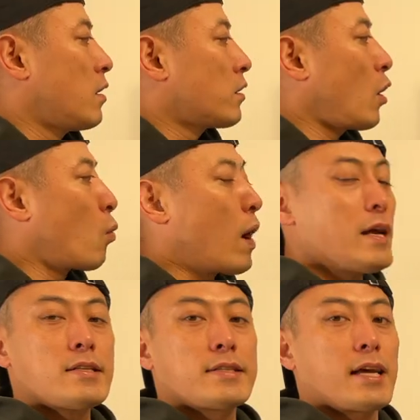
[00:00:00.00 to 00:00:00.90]
Then
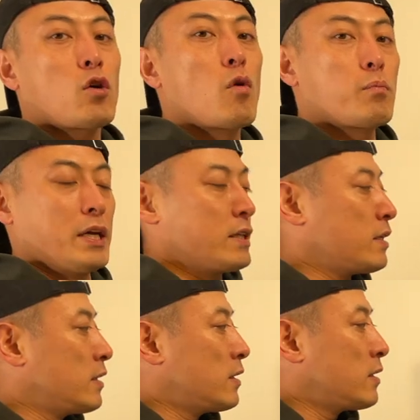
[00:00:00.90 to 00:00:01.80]
once they're gonna
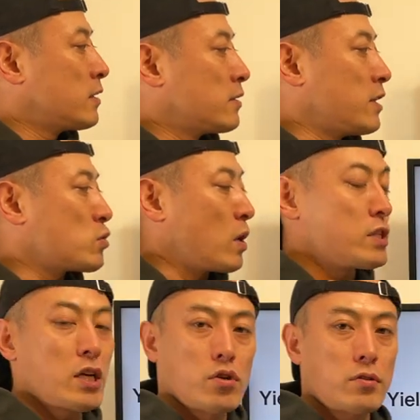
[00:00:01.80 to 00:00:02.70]
complete these
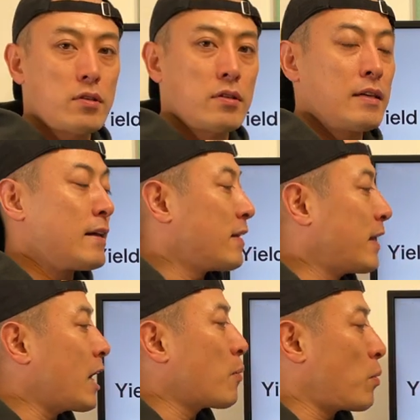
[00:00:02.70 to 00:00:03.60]
transactions,
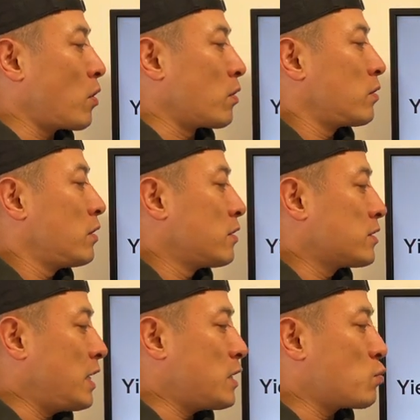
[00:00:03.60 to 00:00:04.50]
they're gonna burn
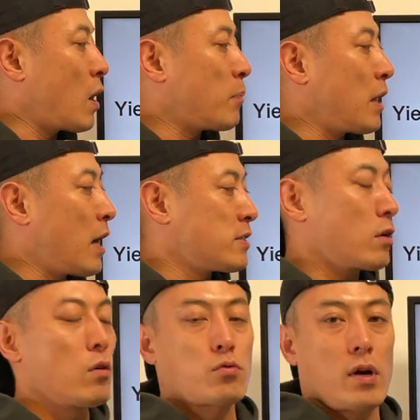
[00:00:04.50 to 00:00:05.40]
these wrapped asset
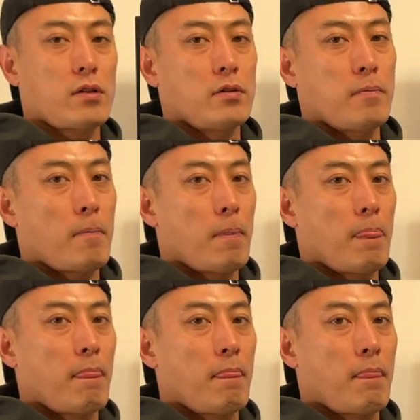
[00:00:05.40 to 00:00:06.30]
contract.
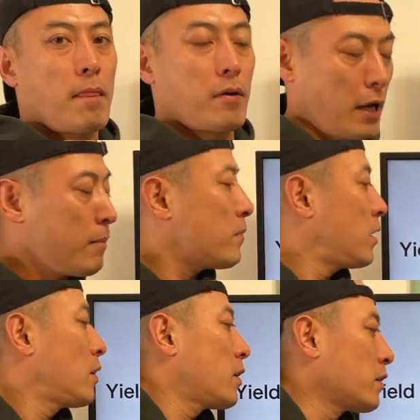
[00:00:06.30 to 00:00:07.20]
Okay?
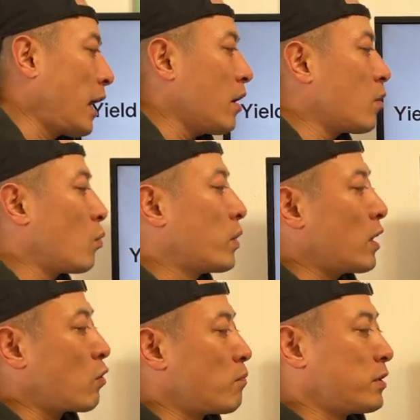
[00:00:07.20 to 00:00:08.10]
Then we're
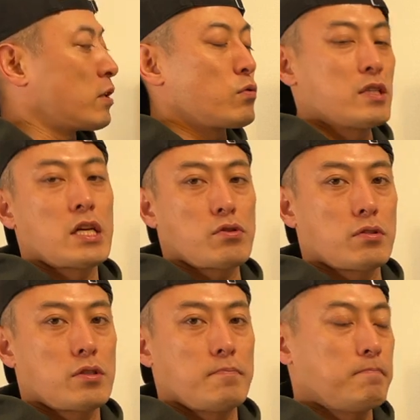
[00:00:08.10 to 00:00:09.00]
gonna complete the
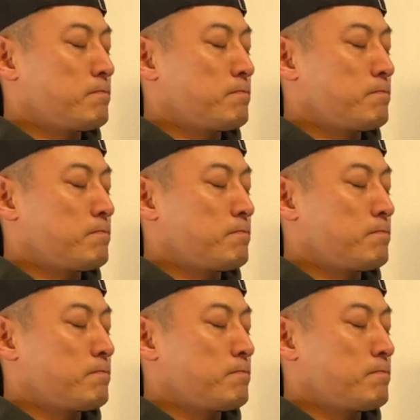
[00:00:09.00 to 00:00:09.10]
transactions.